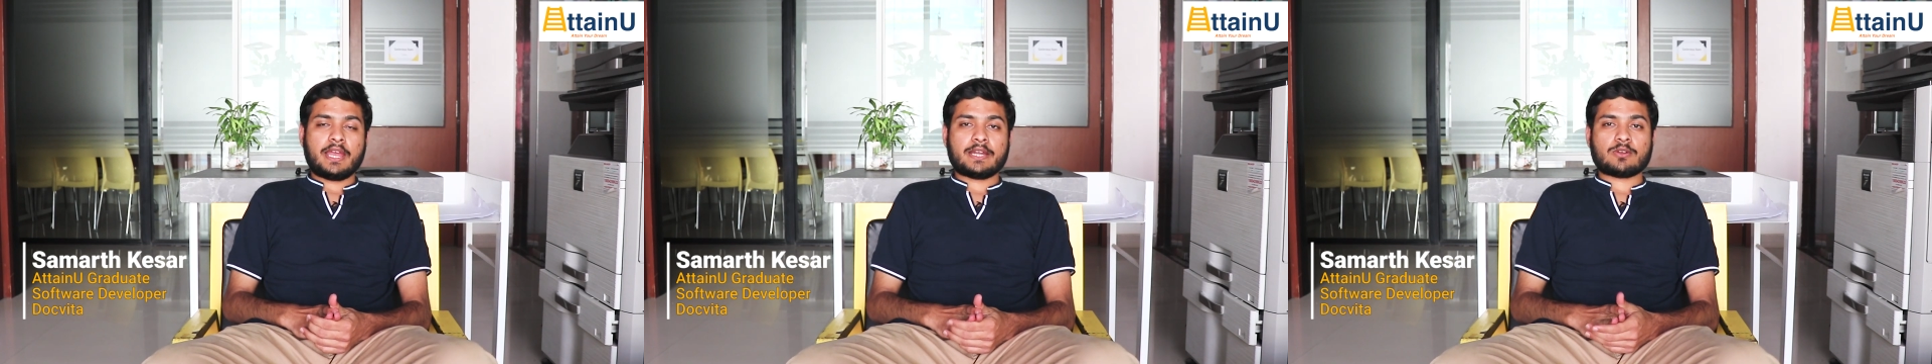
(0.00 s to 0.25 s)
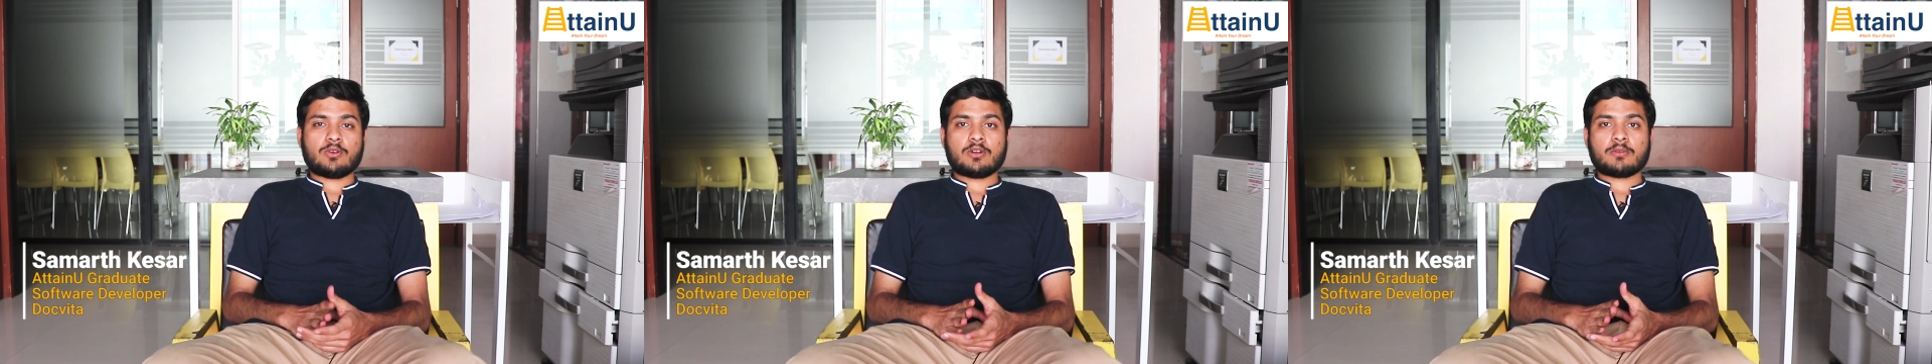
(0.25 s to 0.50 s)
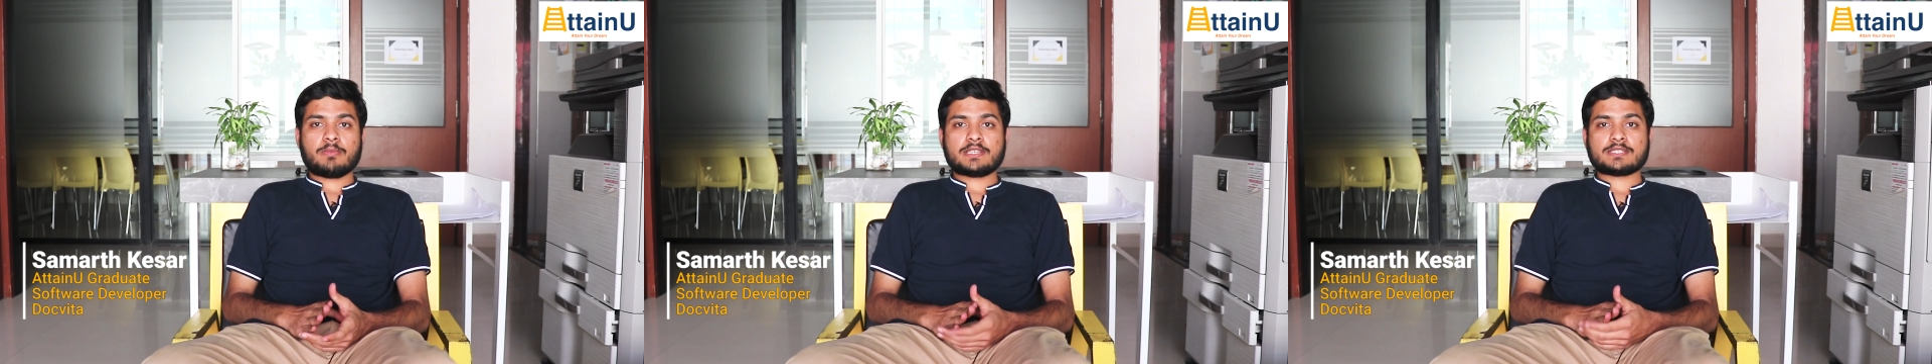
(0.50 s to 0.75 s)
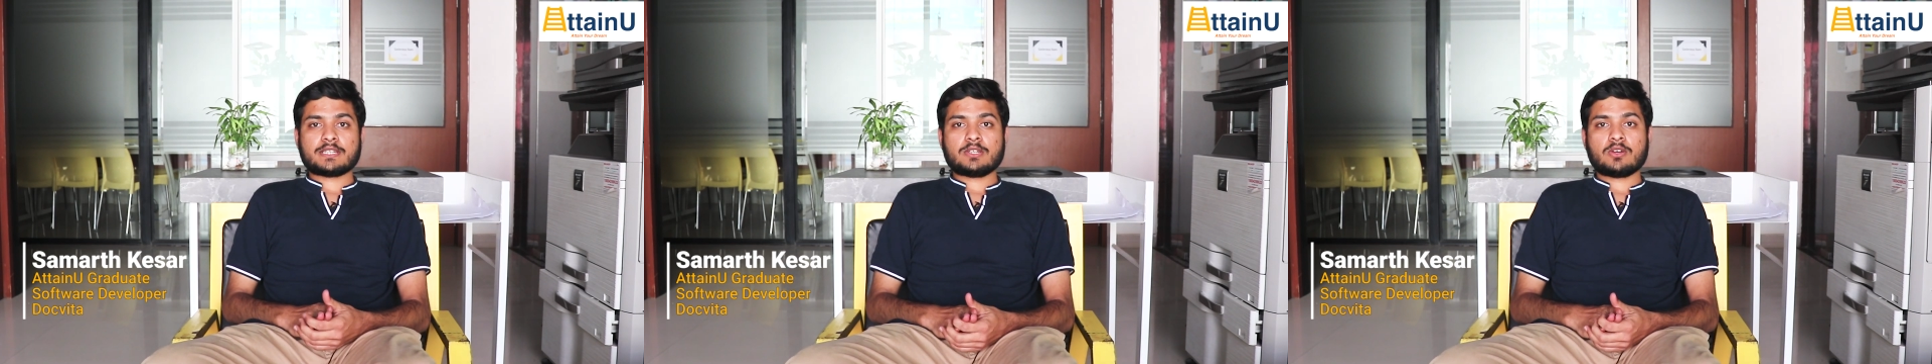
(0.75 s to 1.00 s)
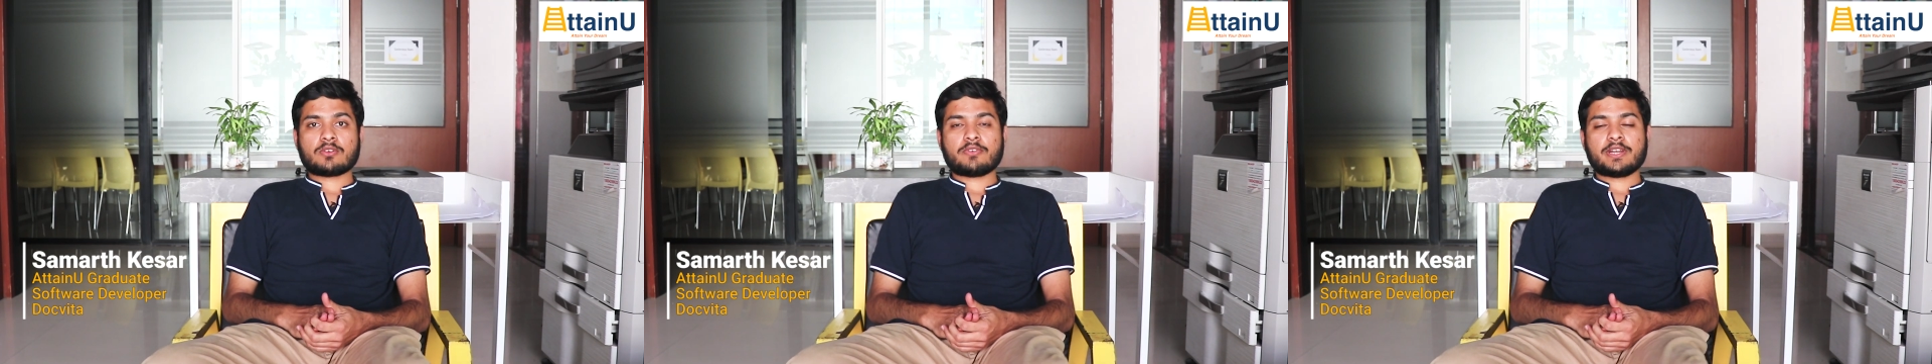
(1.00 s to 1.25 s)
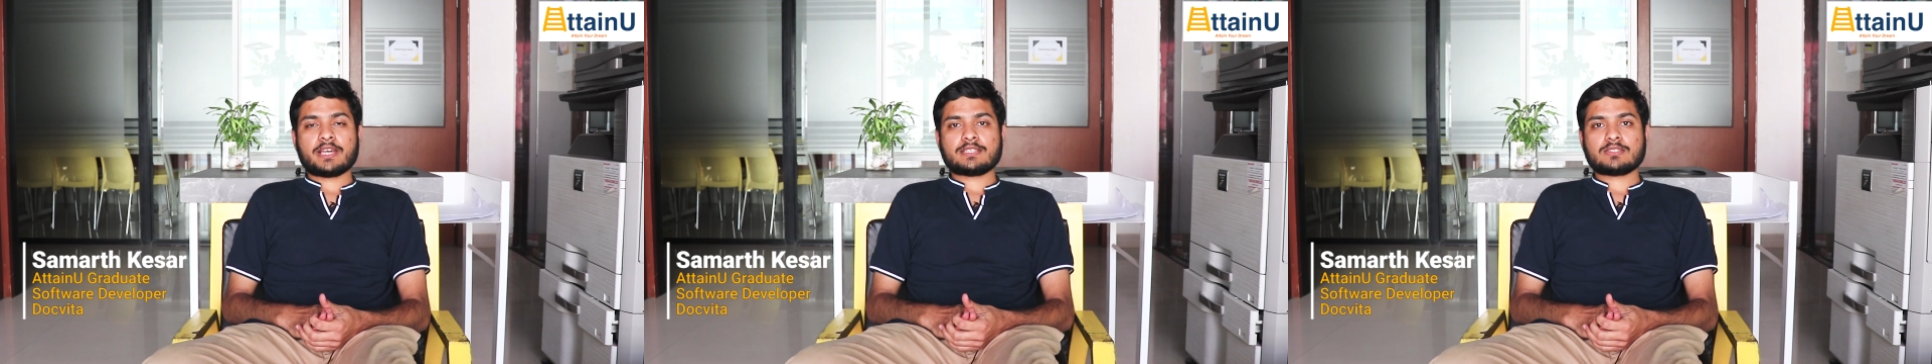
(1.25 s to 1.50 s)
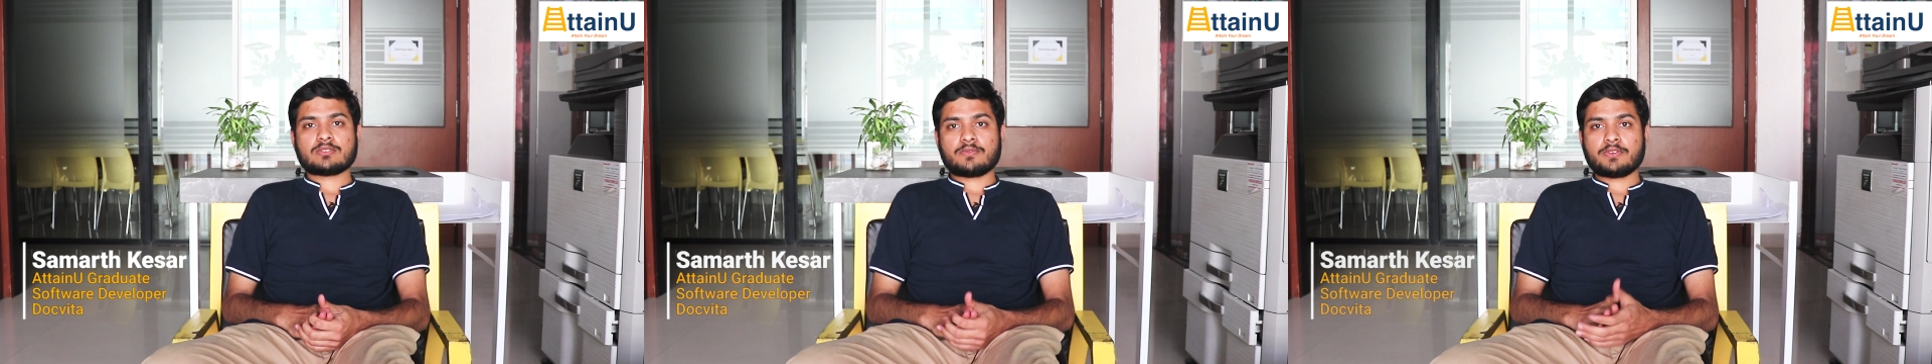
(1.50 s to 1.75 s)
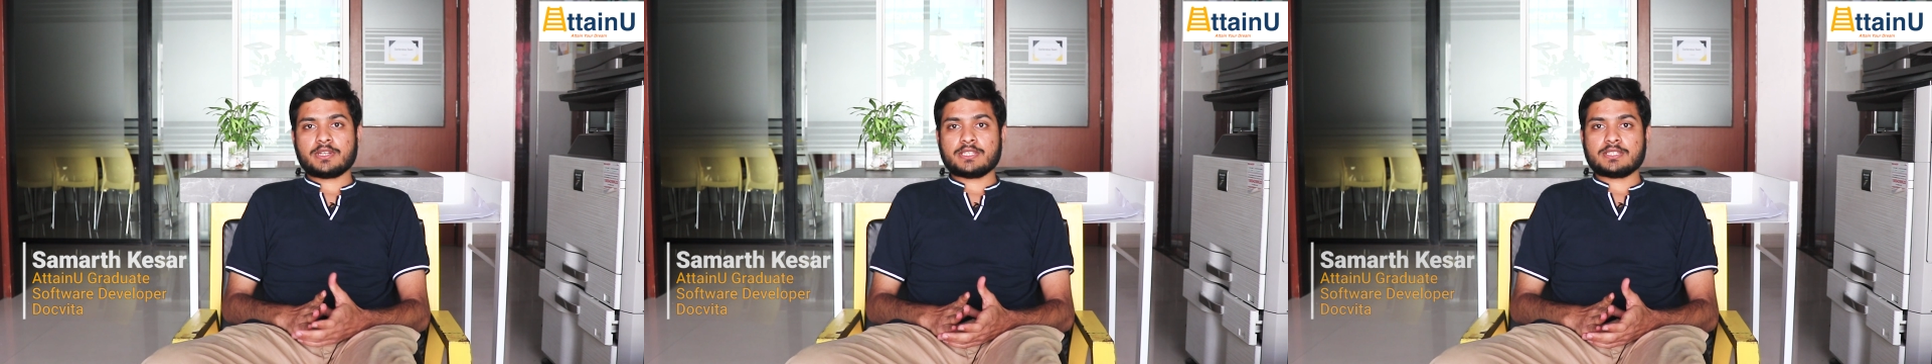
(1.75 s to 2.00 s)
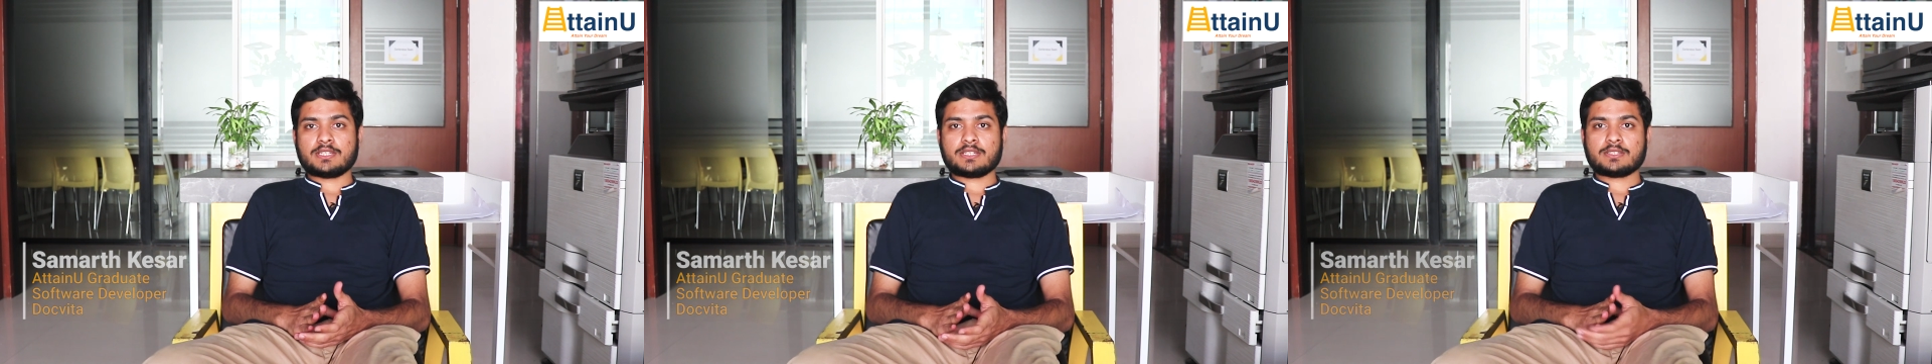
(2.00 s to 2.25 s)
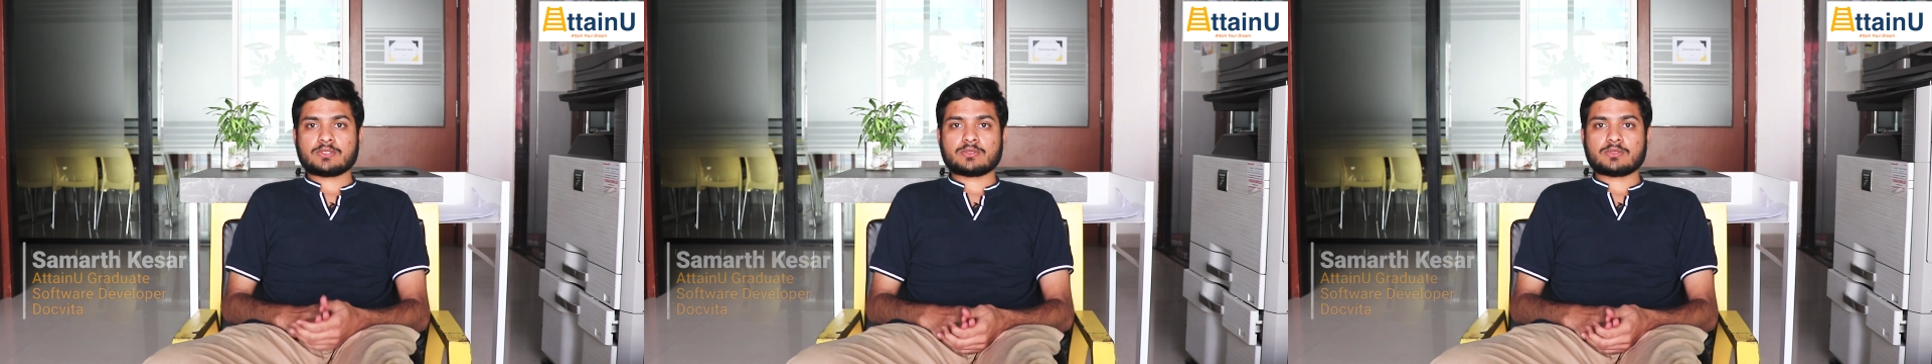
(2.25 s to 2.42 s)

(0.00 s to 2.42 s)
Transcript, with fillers: and got placed in DocVita as a software engineer.